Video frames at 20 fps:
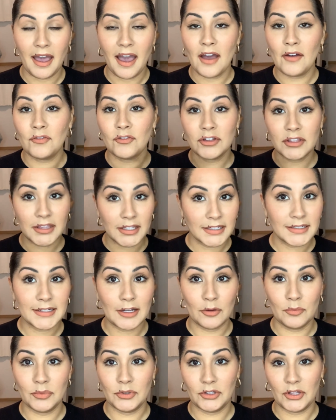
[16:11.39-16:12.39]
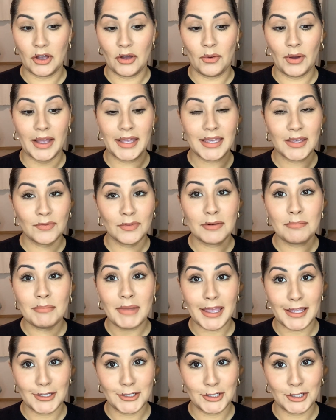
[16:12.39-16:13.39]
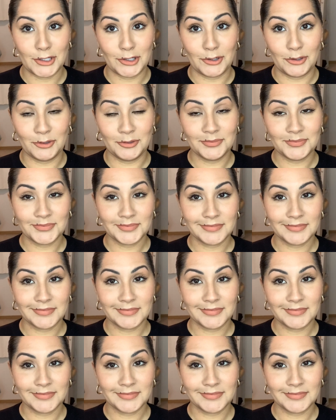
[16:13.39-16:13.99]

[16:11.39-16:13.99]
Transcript: everything down below. I even made you